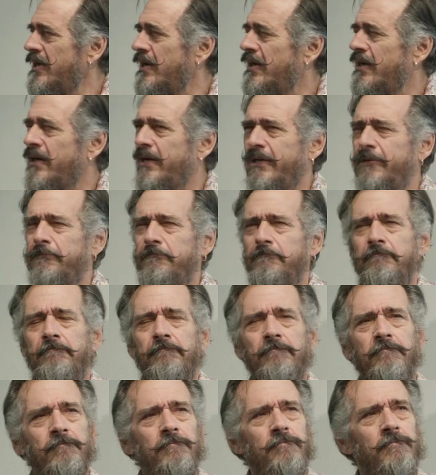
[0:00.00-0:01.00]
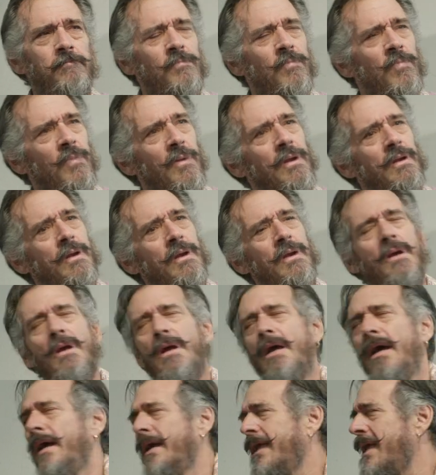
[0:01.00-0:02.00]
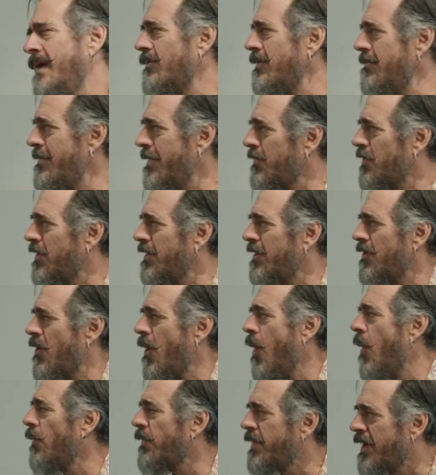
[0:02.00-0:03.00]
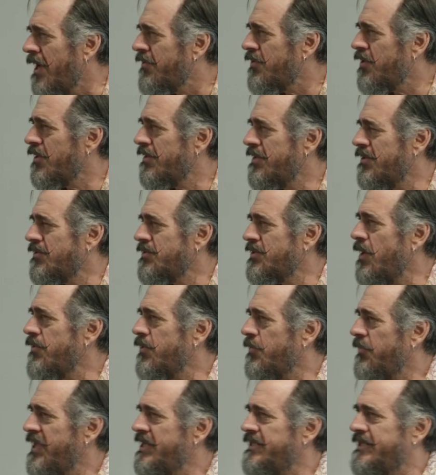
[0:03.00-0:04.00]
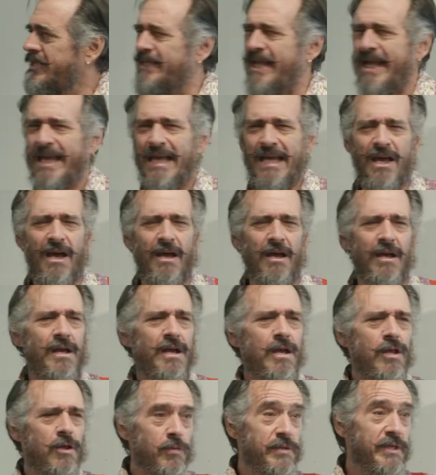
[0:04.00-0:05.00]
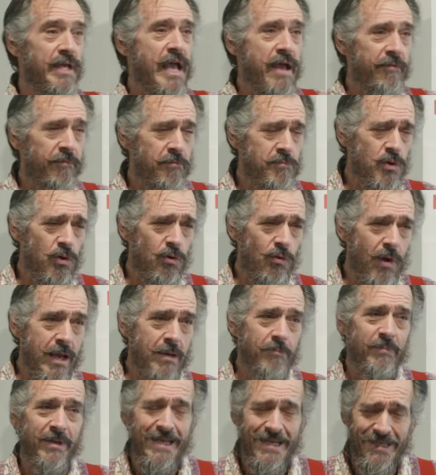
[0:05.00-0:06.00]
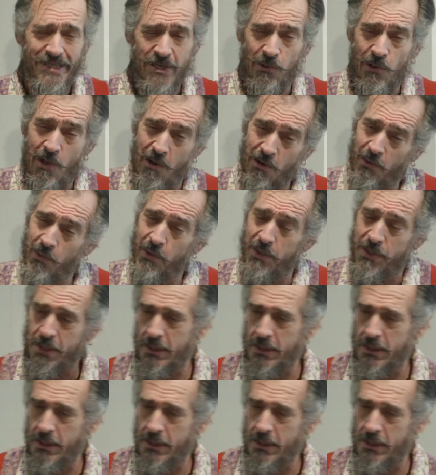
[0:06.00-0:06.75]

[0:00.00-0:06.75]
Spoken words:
I can't remember all the other, there's other places like, there was a guy from Ukraine, but he's no longer with